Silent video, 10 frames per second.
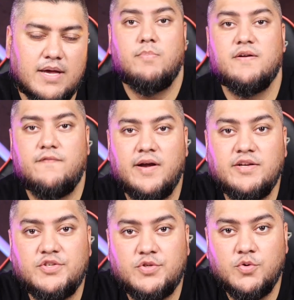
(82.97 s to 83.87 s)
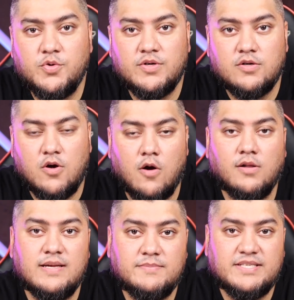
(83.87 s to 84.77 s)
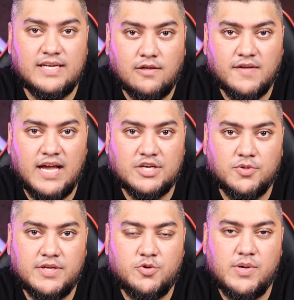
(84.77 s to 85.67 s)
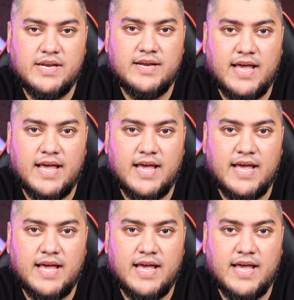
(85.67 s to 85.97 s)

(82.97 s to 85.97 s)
But very soon, Carl himself actually tweeted